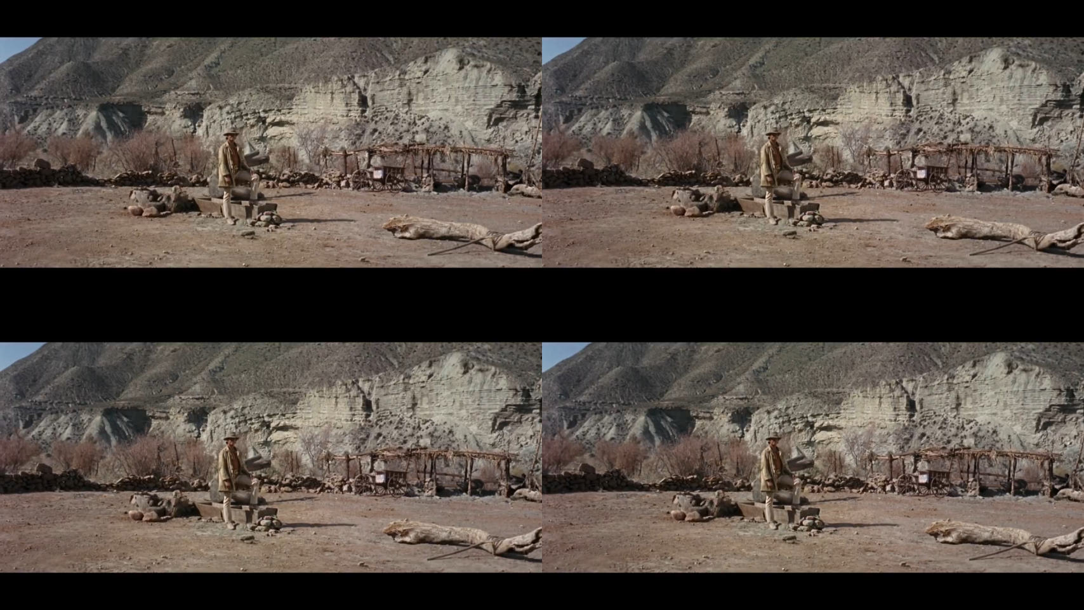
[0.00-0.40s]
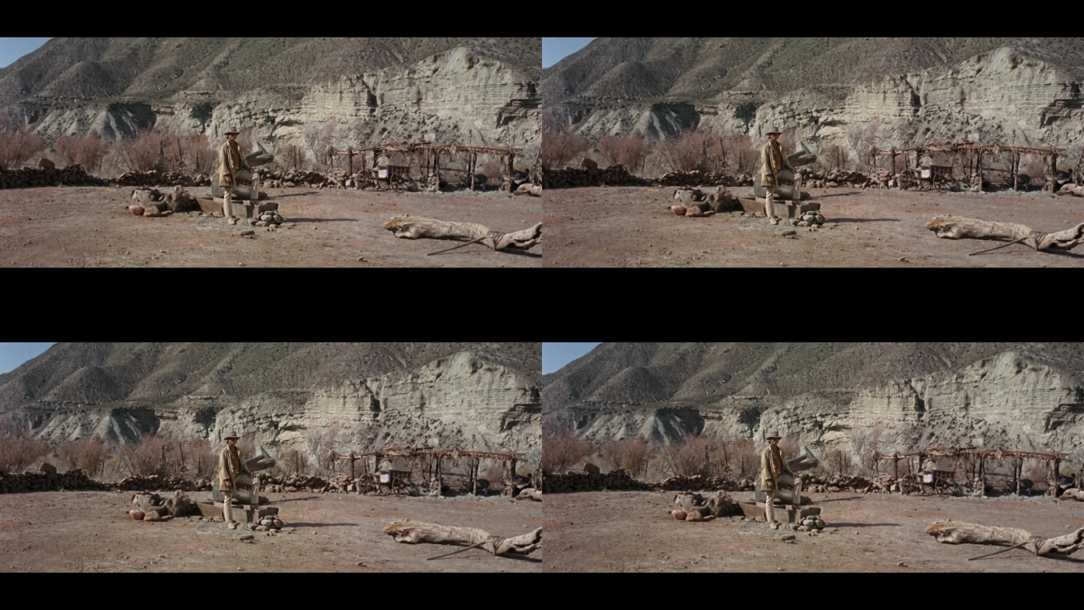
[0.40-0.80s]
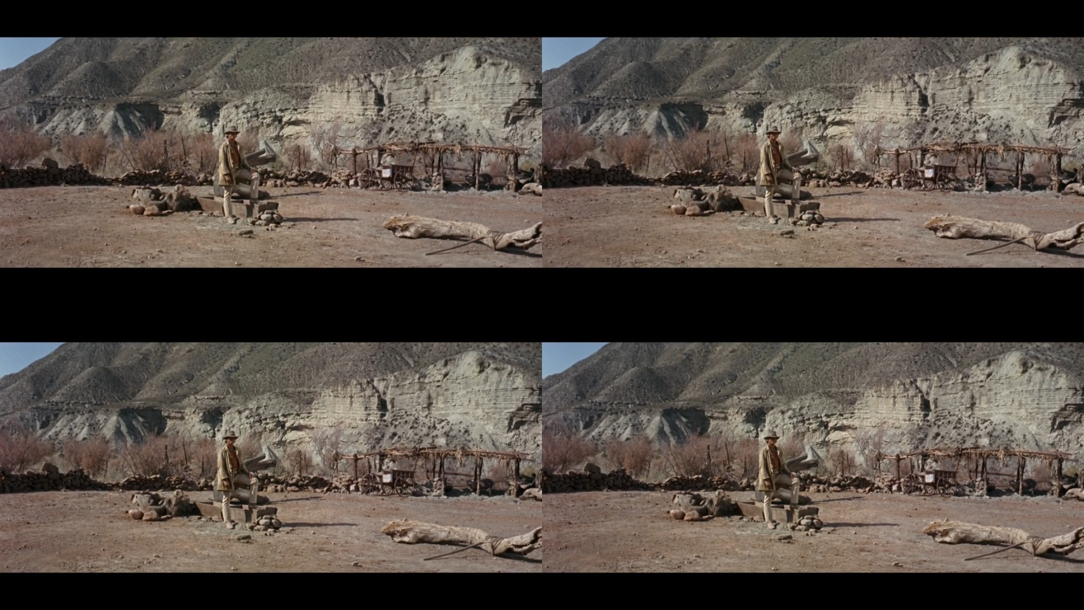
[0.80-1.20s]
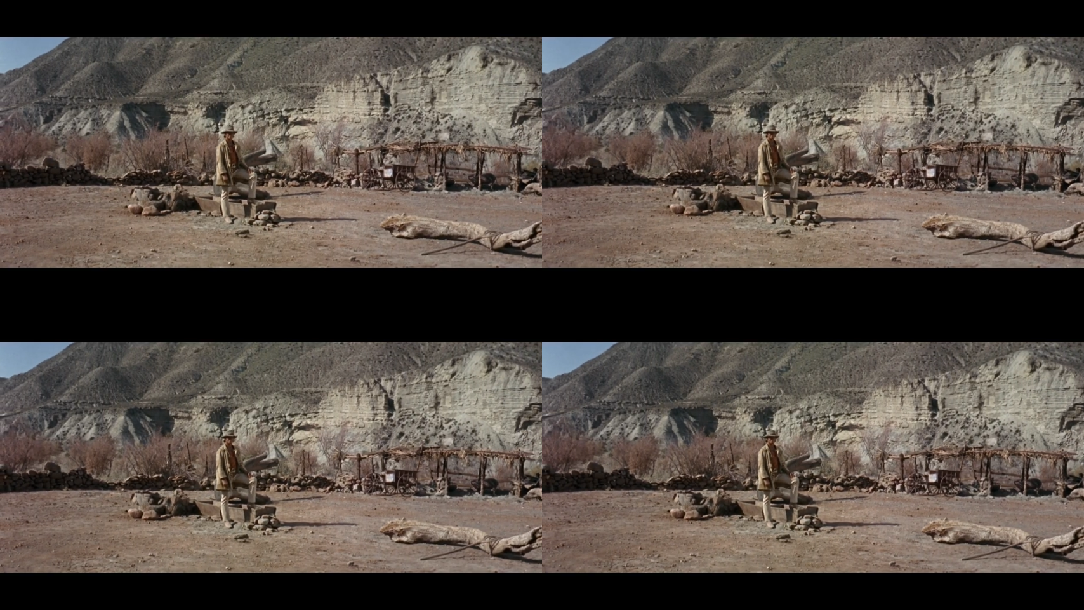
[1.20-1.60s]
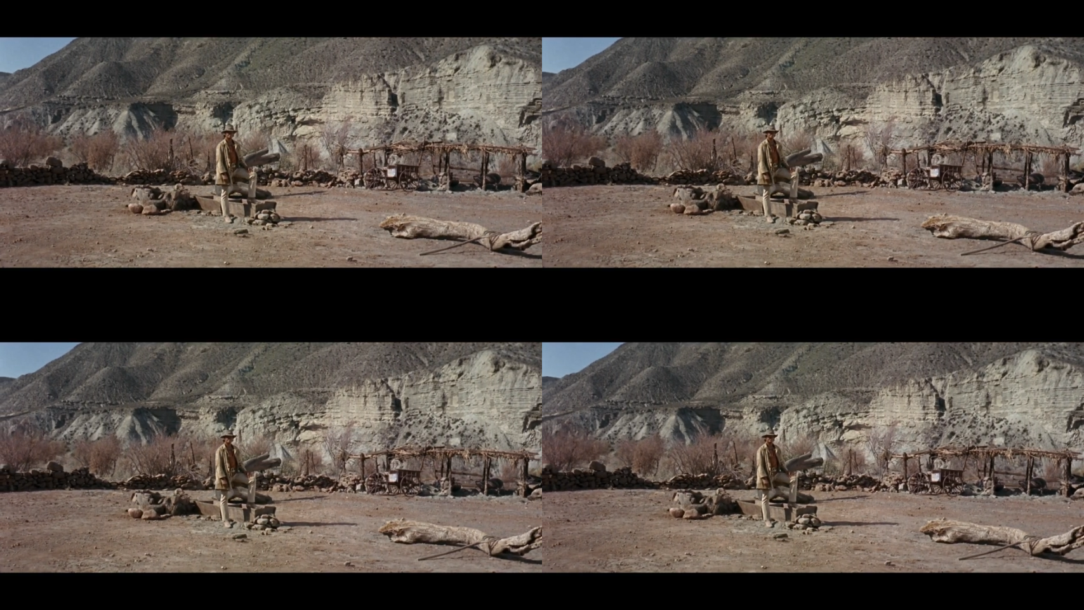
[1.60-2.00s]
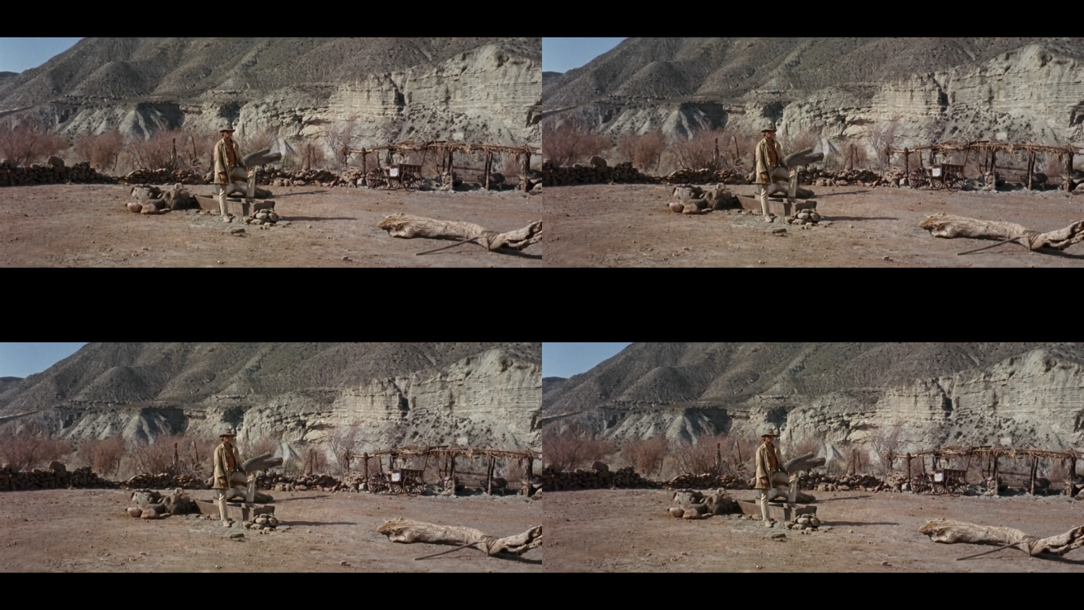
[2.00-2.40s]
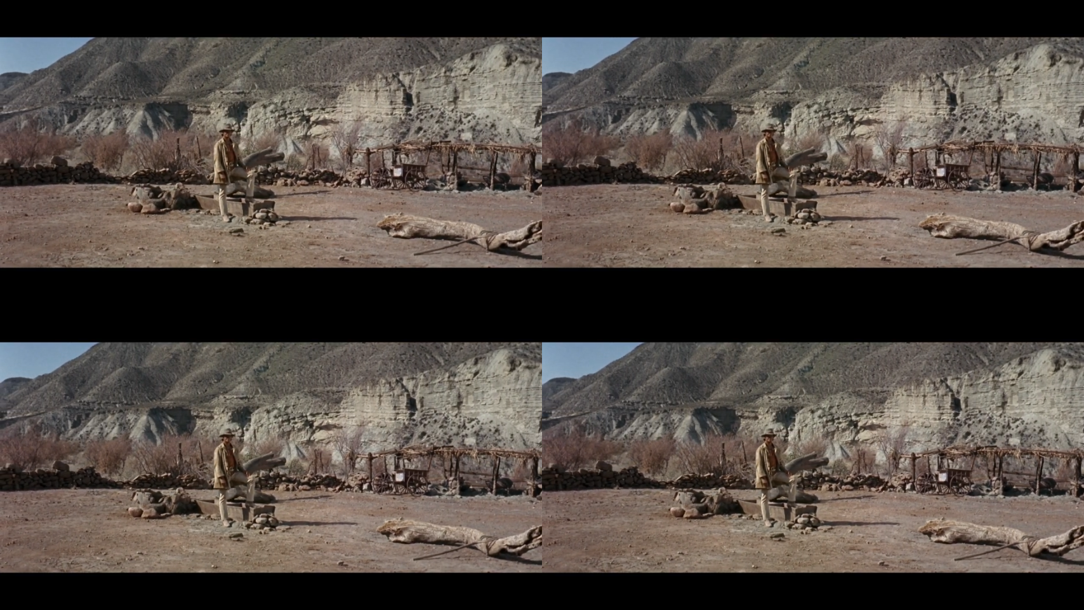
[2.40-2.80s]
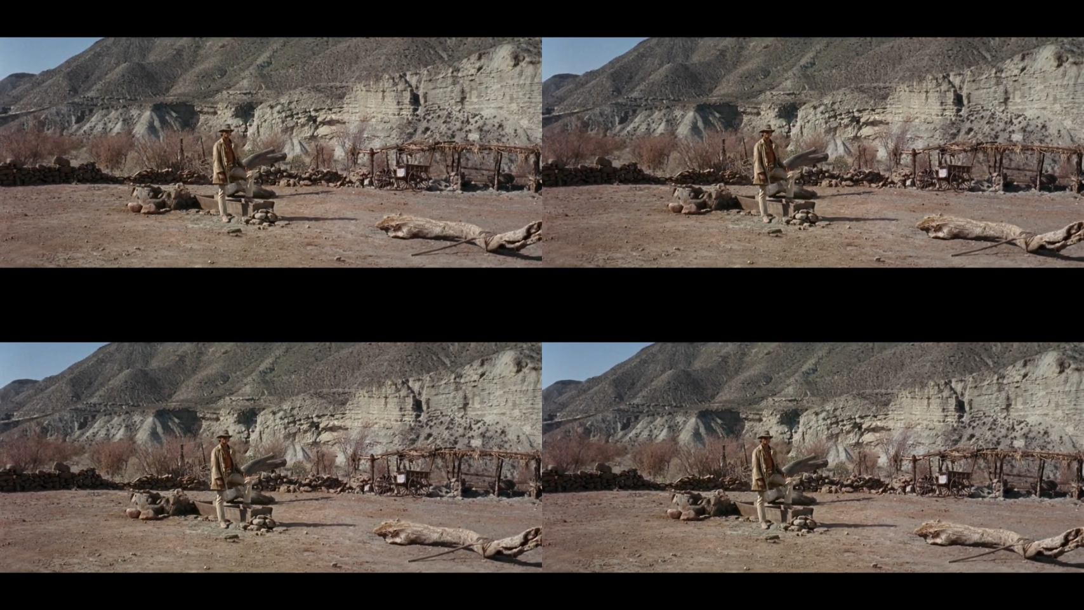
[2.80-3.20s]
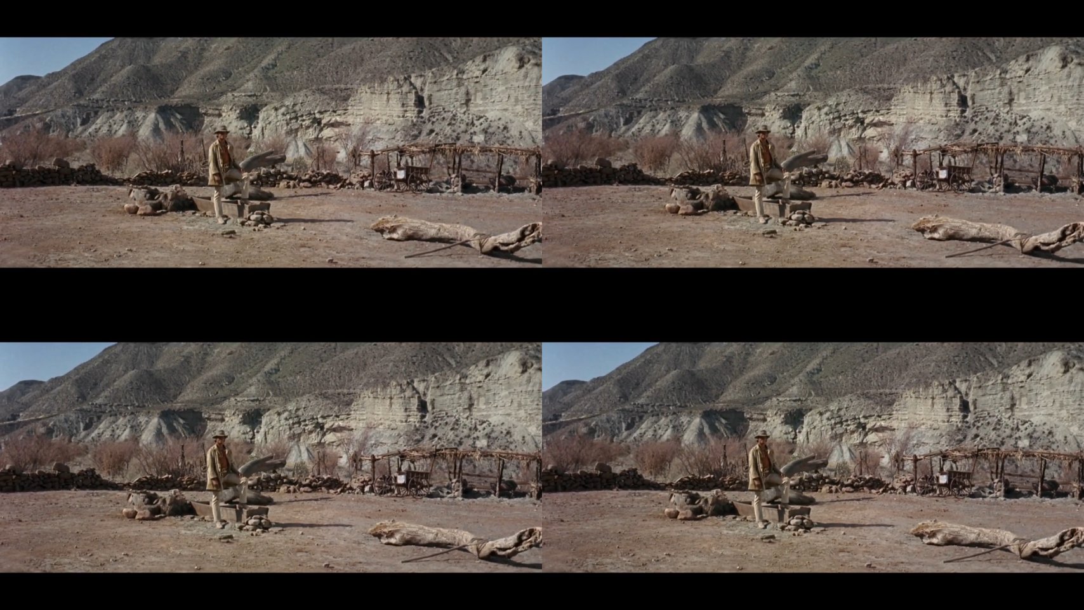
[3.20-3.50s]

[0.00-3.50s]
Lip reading: Nobody's mouth can be seen.